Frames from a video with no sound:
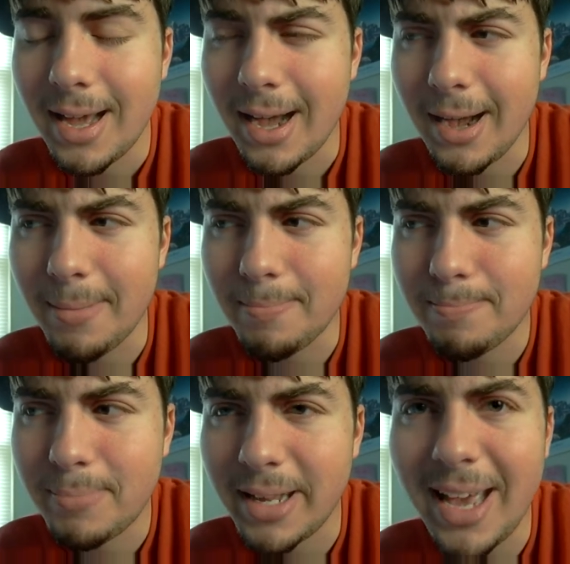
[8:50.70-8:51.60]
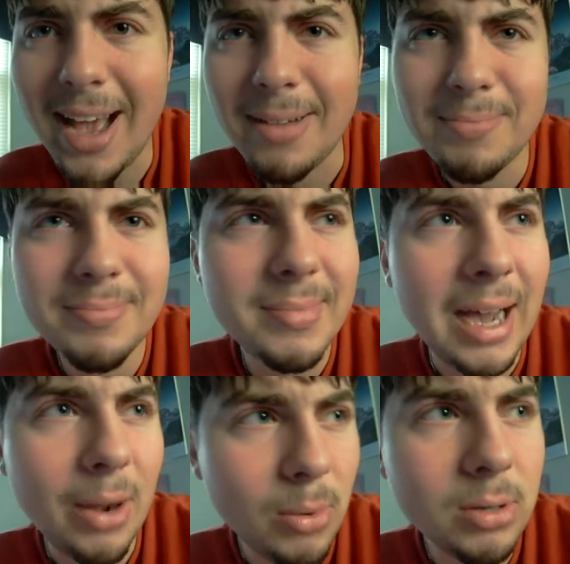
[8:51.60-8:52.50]
But yeah,
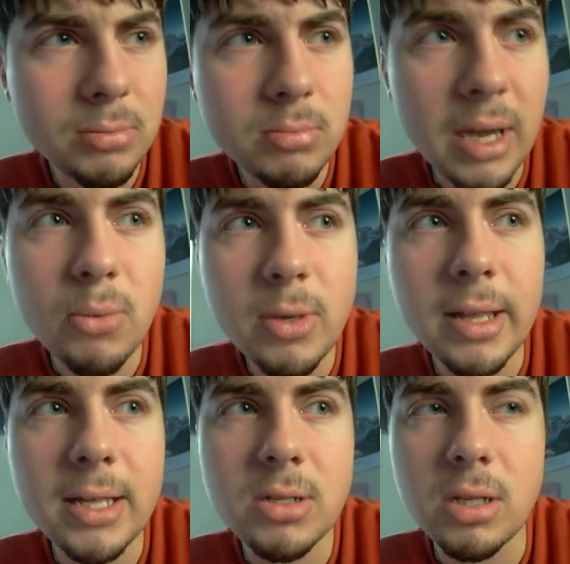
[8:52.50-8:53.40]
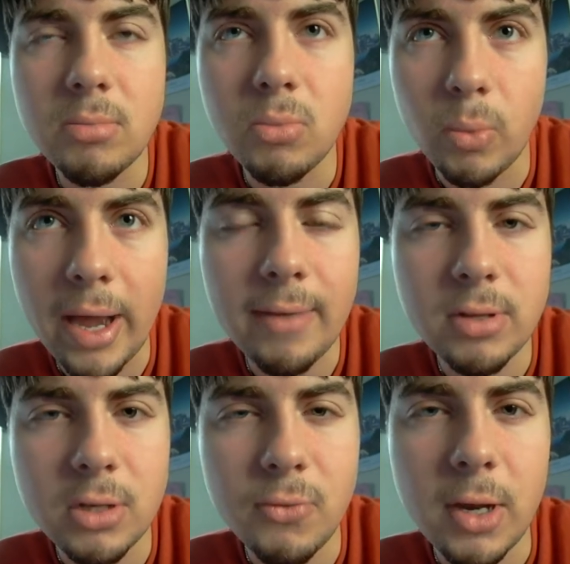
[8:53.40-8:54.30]
I will answer them right
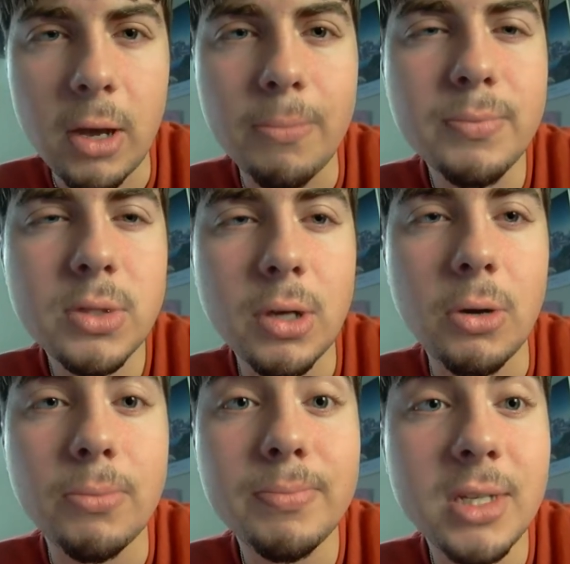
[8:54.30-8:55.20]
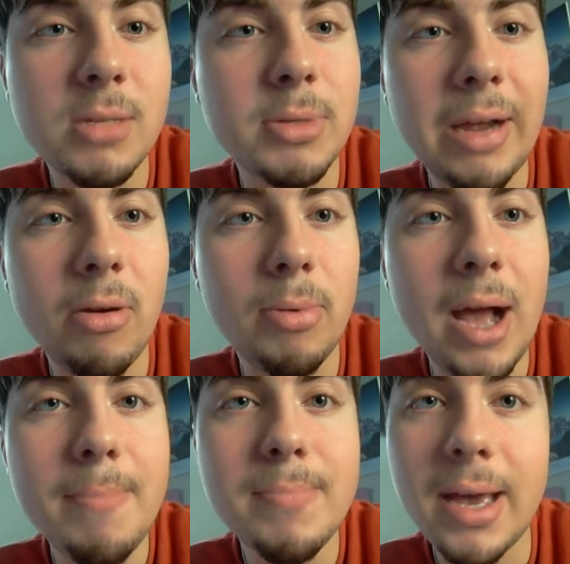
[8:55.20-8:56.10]
after this video. So this is Pajama
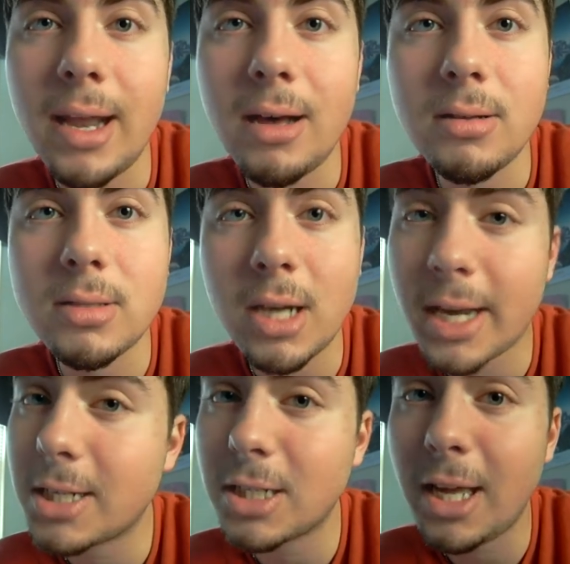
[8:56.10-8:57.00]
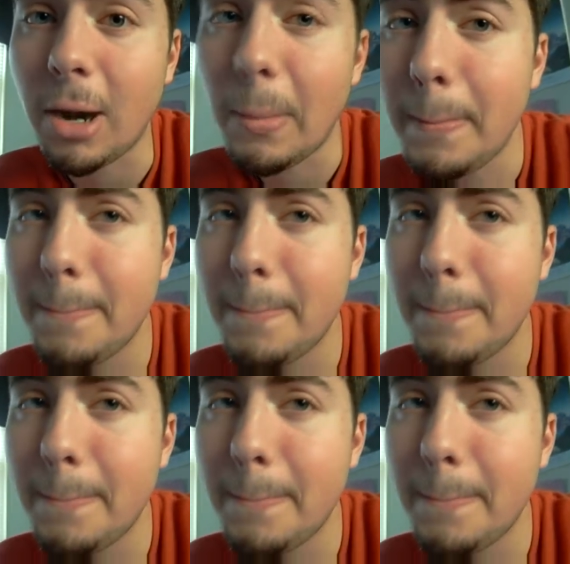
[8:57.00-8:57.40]
Prime, and I'll talk at you later.